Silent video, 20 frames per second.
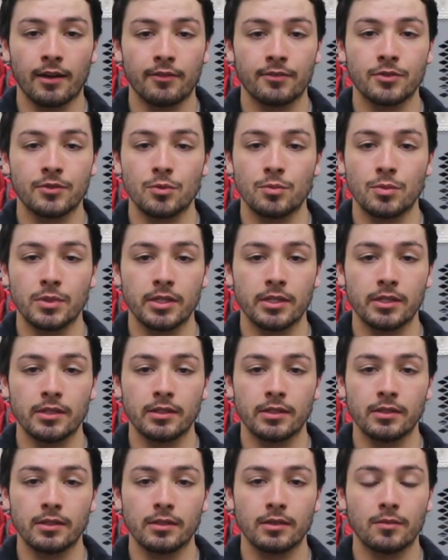have to
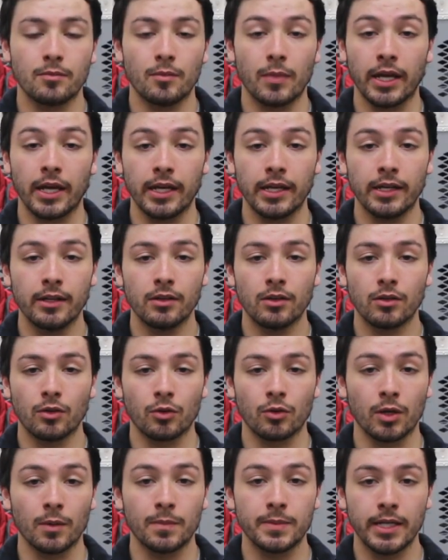be made
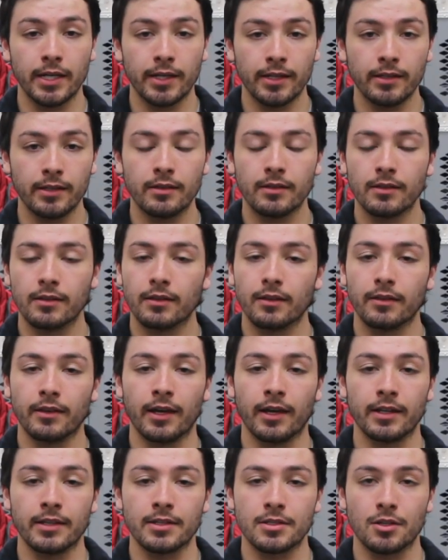or updated,
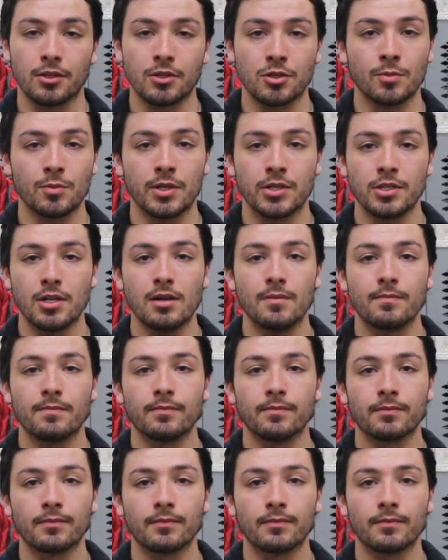that is also my job.